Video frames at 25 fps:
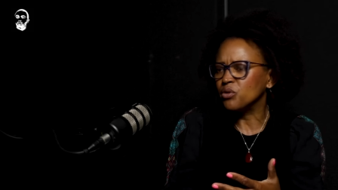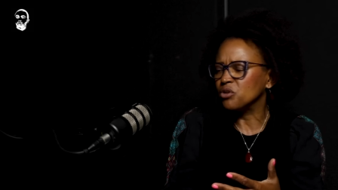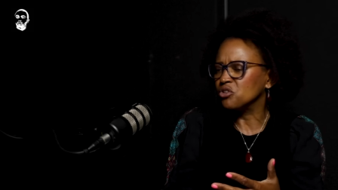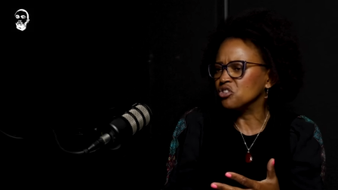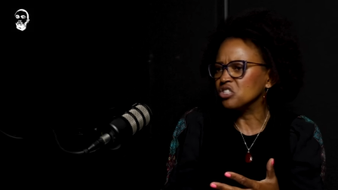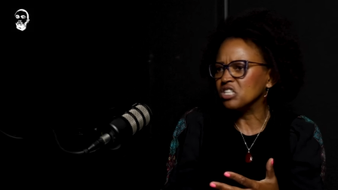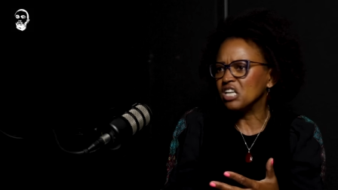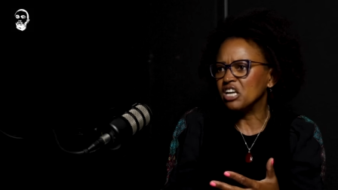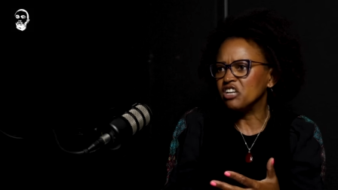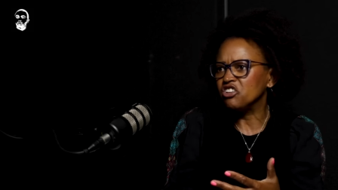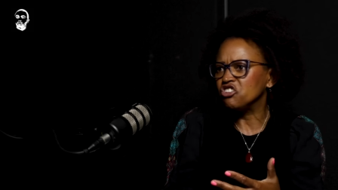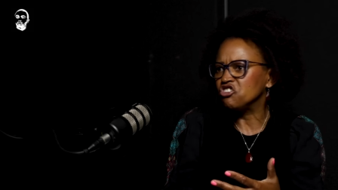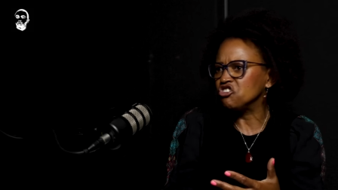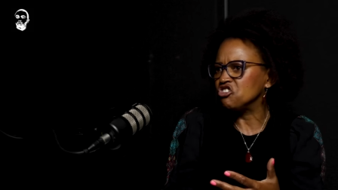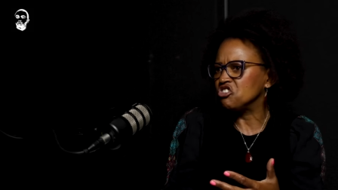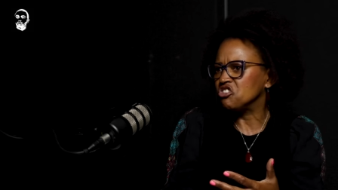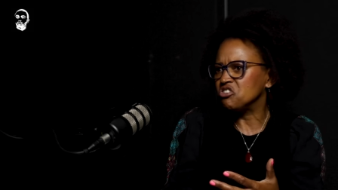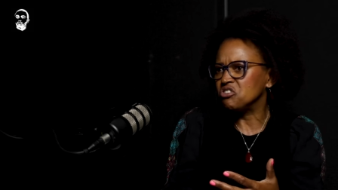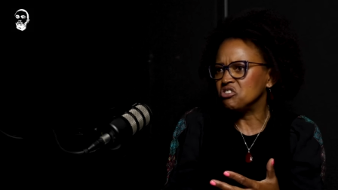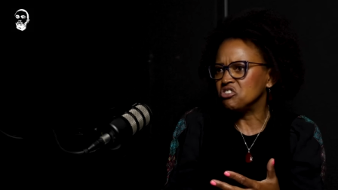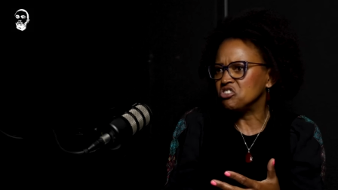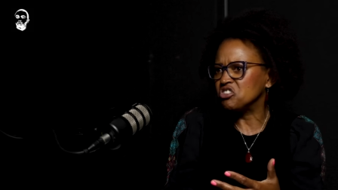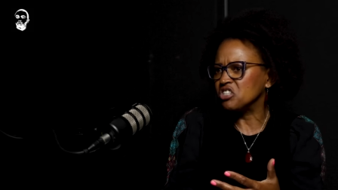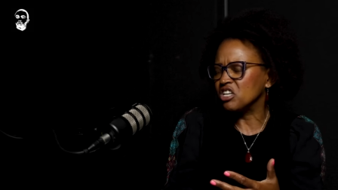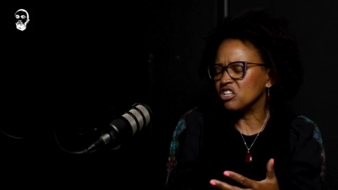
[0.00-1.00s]
we're on stage
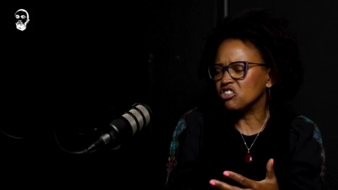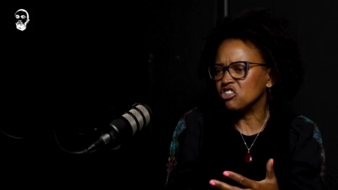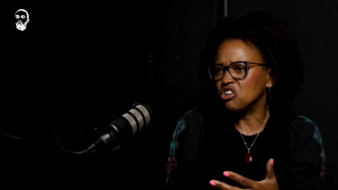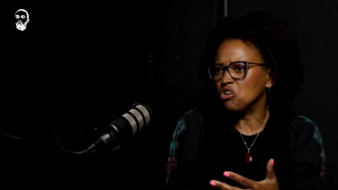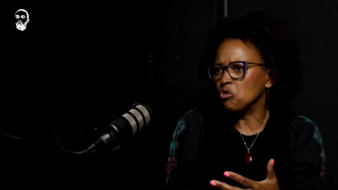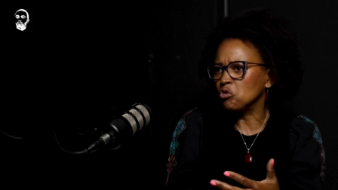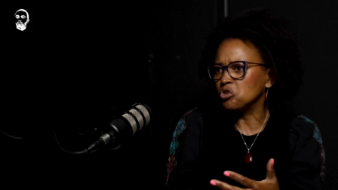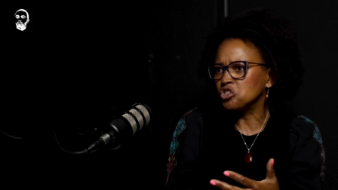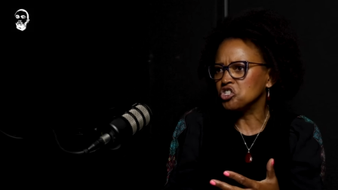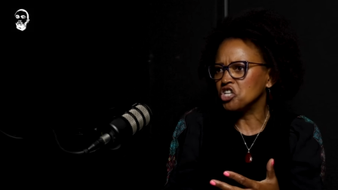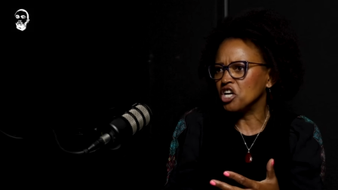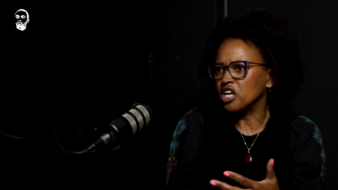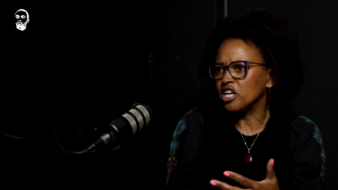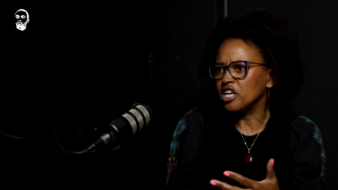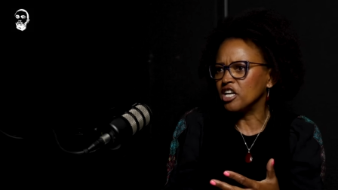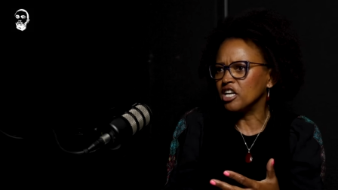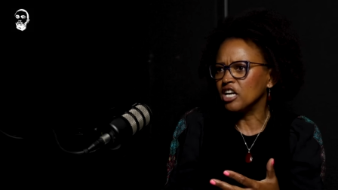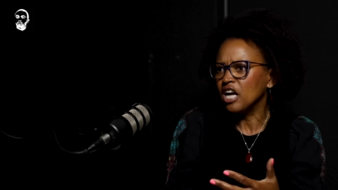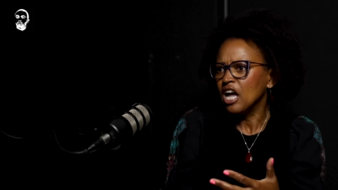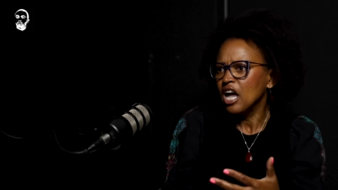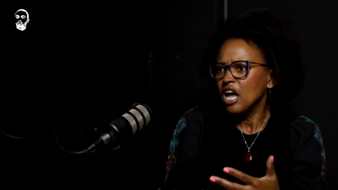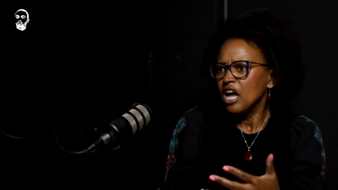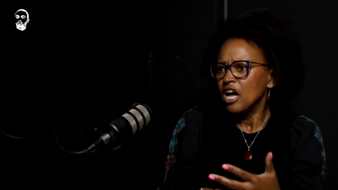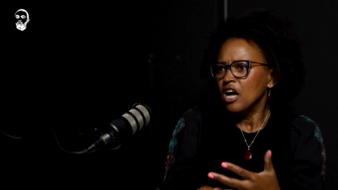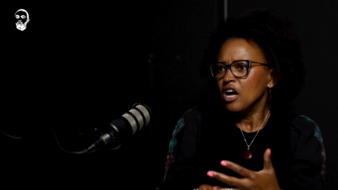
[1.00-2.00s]
six load
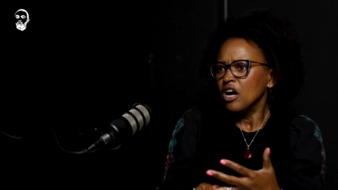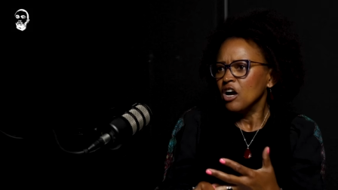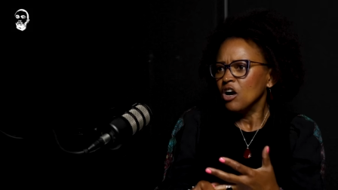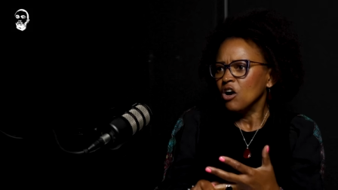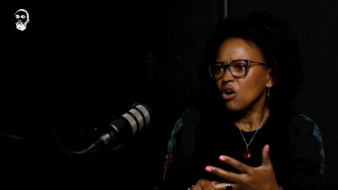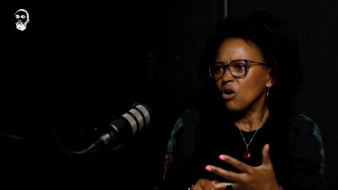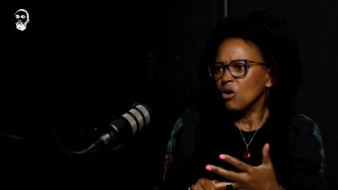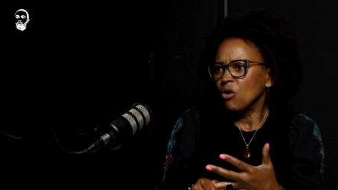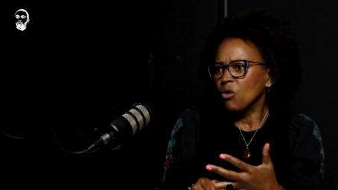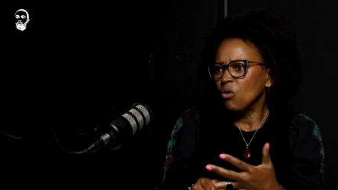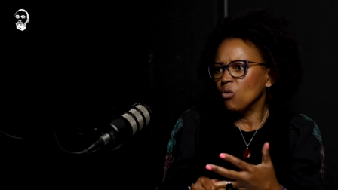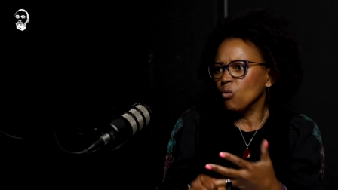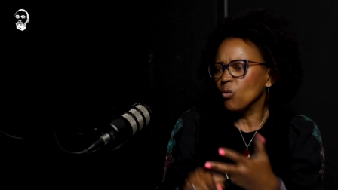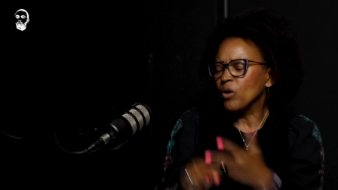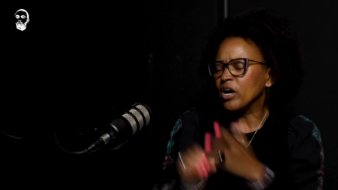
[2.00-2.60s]
shedding. Going to eight.